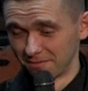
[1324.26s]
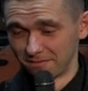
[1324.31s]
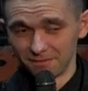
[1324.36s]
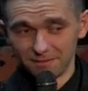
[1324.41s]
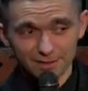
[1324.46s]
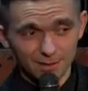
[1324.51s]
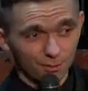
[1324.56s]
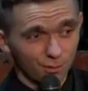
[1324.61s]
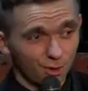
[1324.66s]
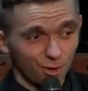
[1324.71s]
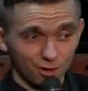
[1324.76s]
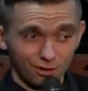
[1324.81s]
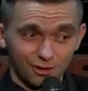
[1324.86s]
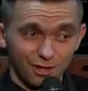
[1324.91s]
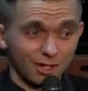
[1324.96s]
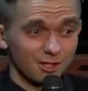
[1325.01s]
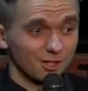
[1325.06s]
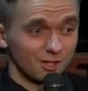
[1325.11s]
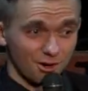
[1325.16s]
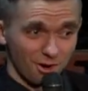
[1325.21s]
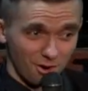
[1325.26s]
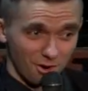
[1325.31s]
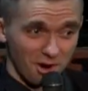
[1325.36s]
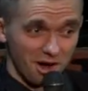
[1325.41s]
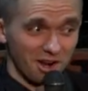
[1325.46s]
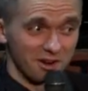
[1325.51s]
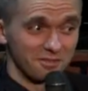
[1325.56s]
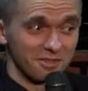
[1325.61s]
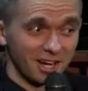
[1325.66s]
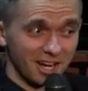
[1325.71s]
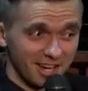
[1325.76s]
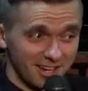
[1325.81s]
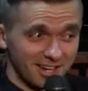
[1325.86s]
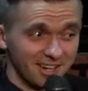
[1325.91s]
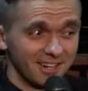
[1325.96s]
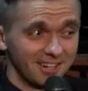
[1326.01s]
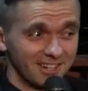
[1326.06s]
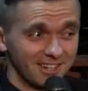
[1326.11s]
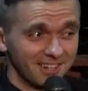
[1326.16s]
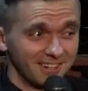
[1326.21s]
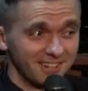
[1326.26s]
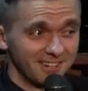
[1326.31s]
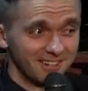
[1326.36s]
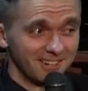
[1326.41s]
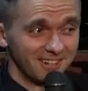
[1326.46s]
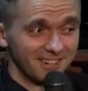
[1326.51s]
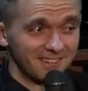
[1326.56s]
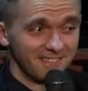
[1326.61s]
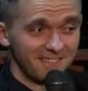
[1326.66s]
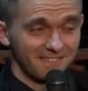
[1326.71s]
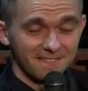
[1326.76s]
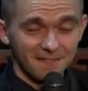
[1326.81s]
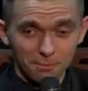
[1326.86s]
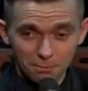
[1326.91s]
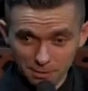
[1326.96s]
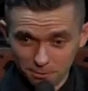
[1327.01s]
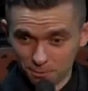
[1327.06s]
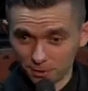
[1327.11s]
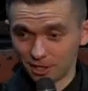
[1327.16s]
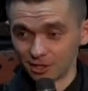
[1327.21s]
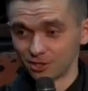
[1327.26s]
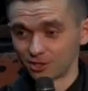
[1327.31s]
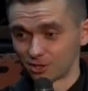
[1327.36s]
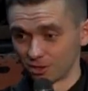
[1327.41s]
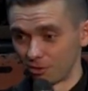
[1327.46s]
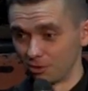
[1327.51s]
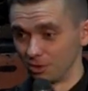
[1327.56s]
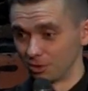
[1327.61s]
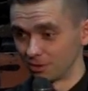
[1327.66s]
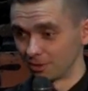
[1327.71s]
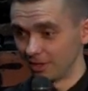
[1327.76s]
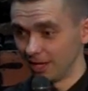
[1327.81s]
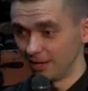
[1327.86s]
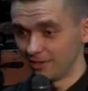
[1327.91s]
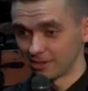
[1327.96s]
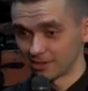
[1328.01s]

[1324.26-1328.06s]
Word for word: Some good things grow out of that. People can sow into that.